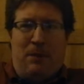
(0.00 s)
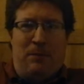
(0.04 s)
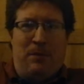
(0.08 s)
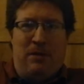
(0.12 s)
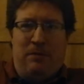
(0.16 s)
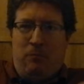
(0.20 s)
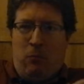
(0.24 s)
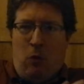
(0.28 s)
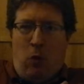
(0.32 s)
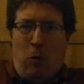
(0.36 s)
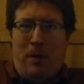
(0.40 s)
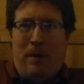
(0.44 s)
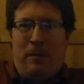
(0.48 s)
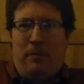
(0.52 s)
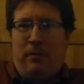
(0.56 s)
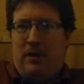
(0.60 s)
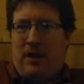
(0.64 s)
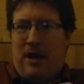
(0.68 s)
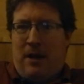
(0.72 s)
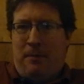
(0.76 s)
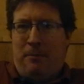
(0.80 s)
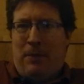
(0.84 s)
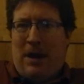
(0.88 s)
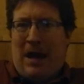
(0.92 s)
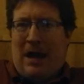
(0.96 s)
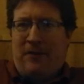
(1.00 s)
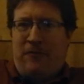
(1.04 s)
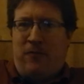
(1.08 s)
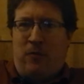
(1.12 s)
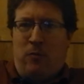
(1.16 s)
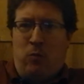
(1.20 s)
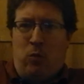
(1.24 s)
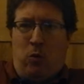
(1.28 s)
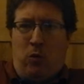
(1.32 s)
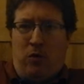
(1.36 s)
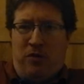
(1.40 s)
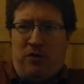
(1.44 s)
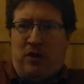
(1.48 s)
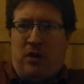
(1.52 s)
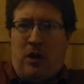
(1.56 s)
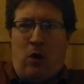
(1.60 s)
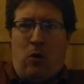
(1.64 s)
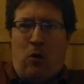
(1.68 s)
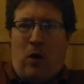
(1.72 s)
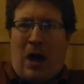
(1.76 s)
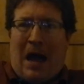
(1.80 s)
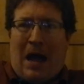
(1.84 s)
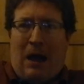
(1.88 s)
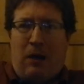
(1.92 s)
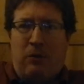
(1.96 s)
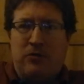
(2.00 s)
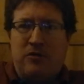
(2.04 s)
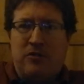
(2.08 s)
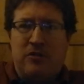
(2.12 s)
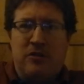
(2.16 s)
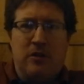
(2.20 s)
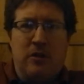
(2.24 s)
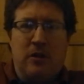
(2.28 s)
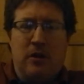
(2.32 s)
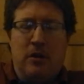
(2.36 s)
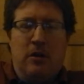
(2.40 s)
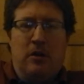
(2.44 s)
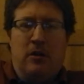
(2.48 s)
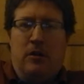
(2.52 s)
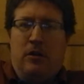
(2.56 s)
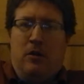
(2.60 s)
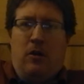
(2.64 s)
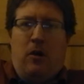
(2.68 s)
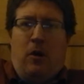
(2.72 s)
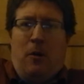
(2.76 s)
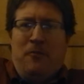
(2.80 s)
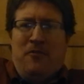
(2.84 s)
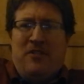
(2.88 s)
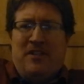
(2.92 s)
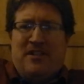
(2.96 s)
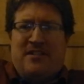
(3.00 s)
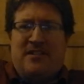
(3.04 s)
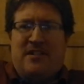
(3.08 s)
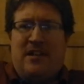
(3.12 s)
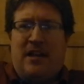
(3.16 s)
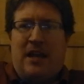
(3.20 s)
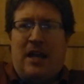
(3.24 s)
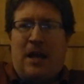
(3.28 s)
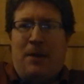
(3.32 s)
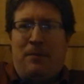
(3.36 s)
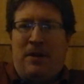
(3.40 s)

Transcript: I mean, more people come back from war than go out, obviously.